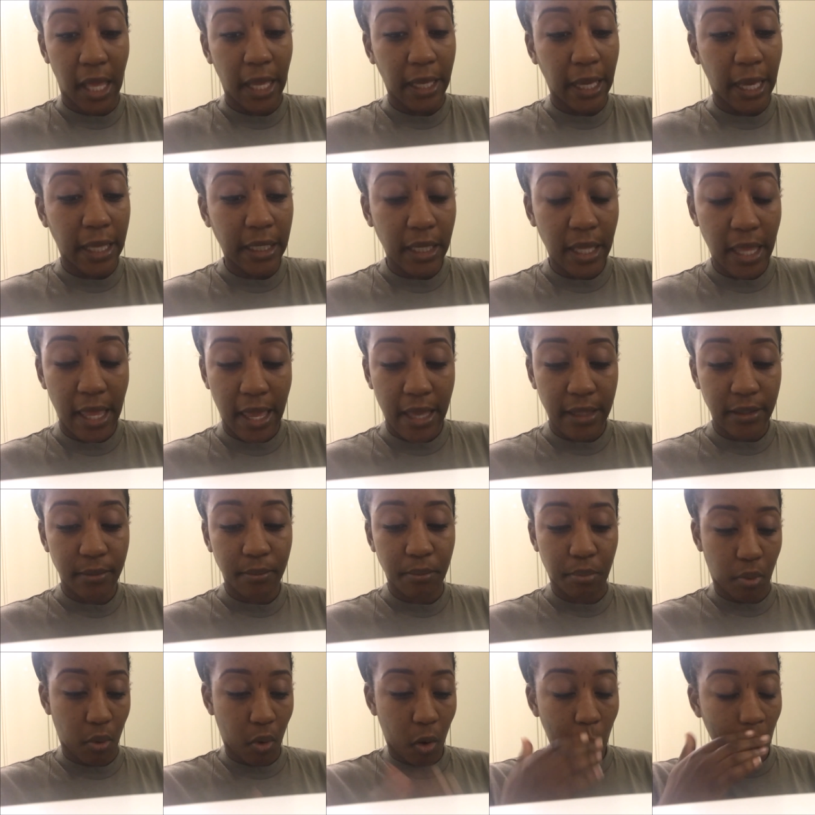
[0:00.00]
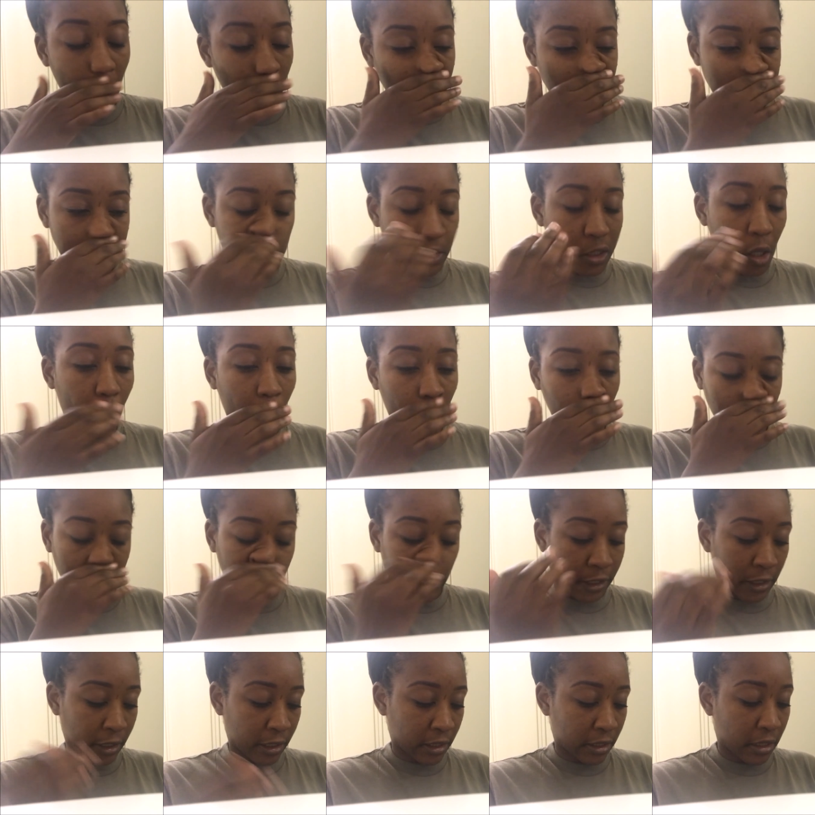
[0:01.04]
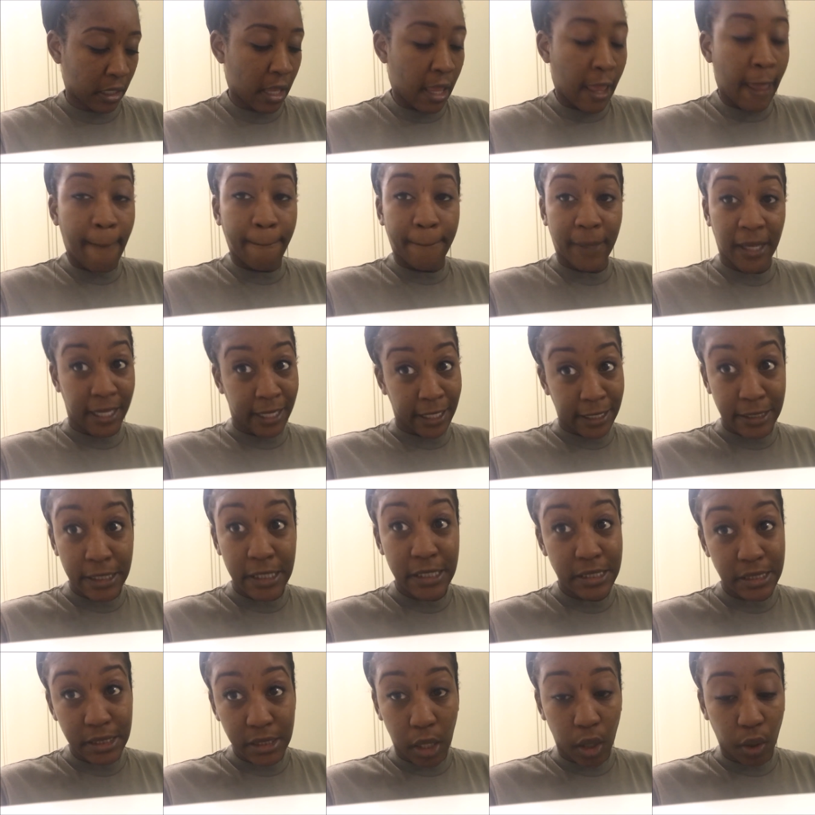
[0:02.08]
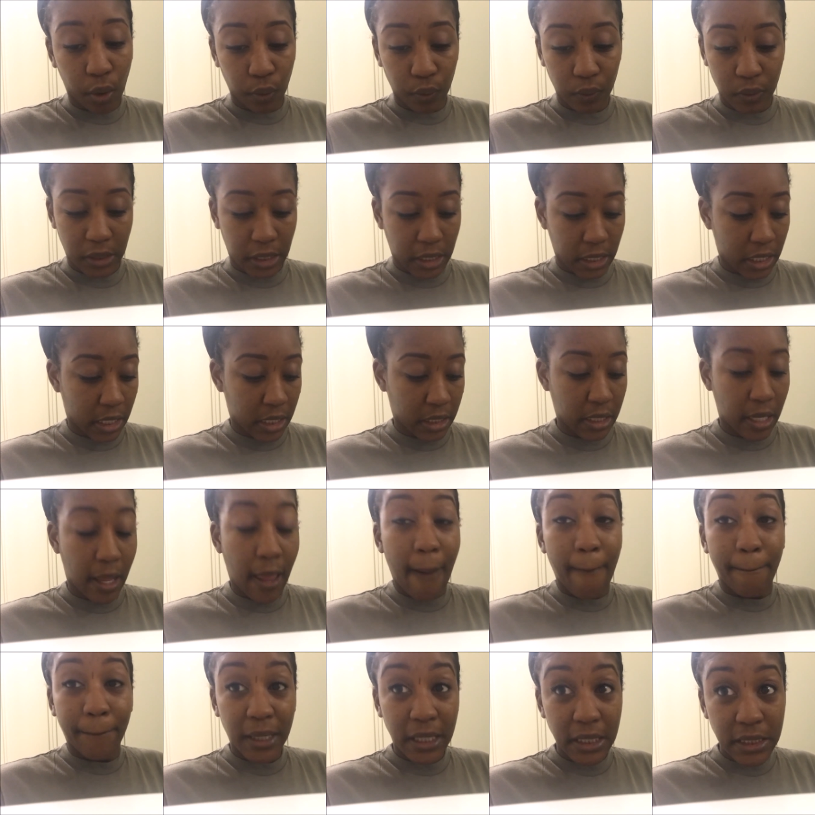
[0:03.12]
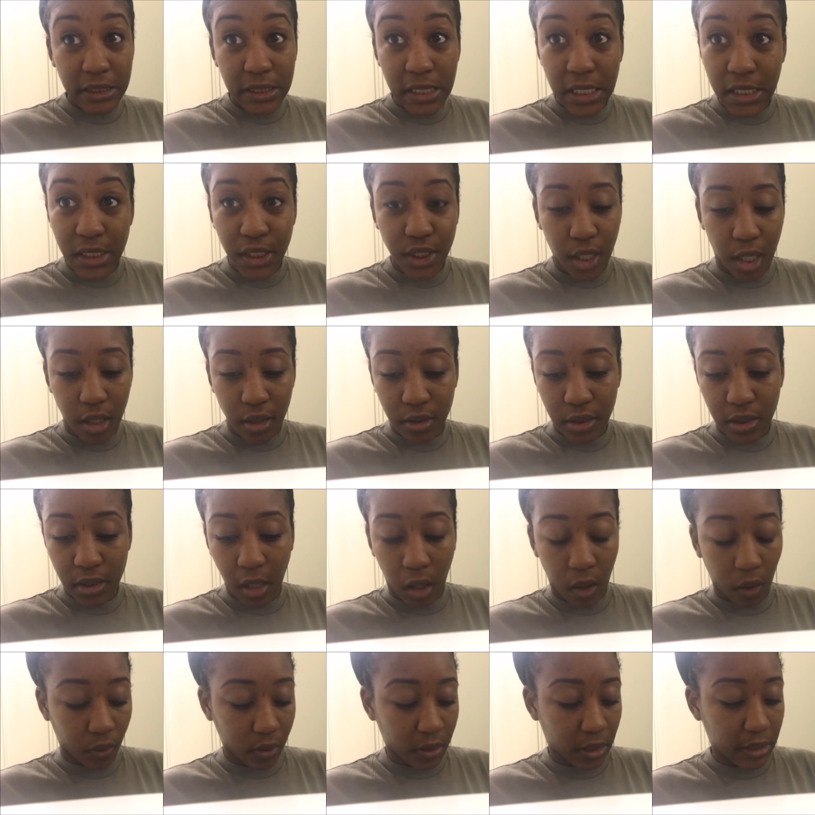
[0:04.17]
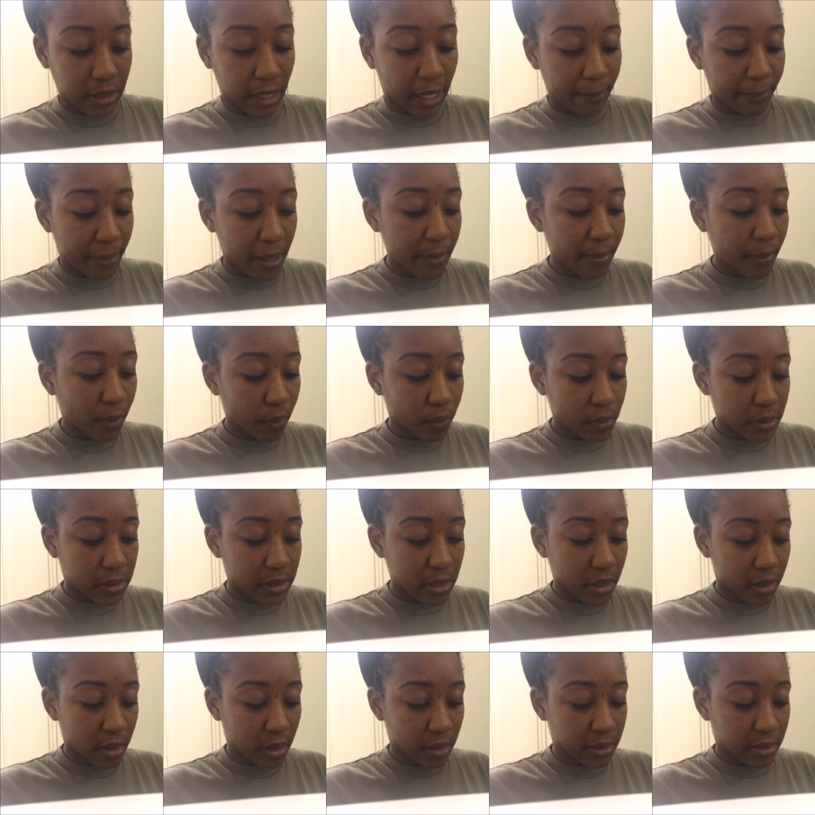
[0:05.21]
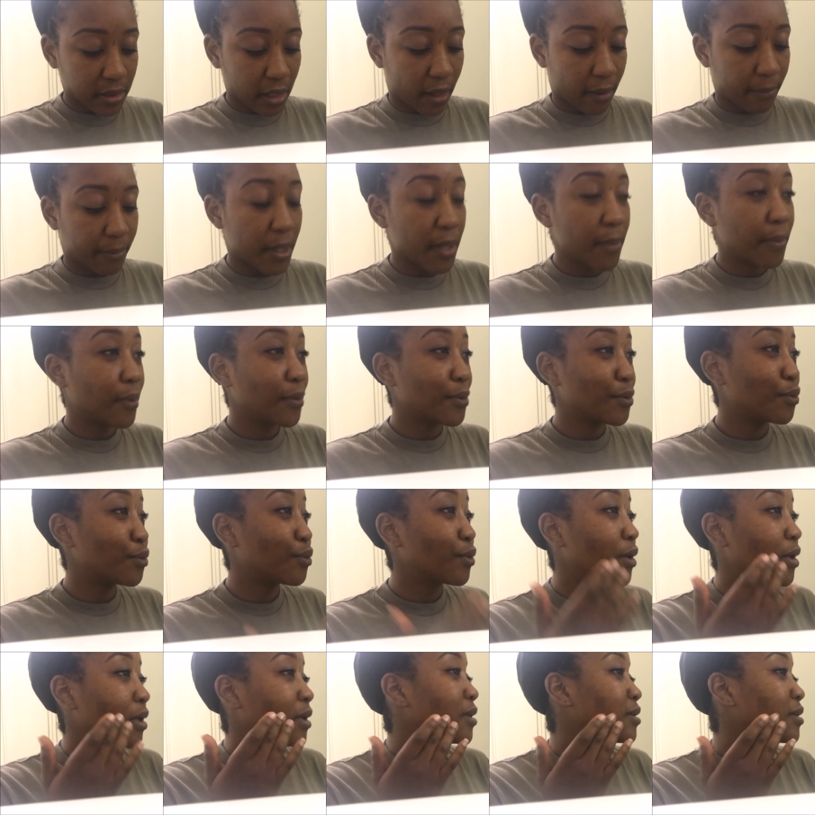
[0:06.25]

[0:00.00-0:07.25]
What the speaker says: Like, I done had bras stolen, panties stolen, PT shirts stolen. Like, people will steal your stuff. People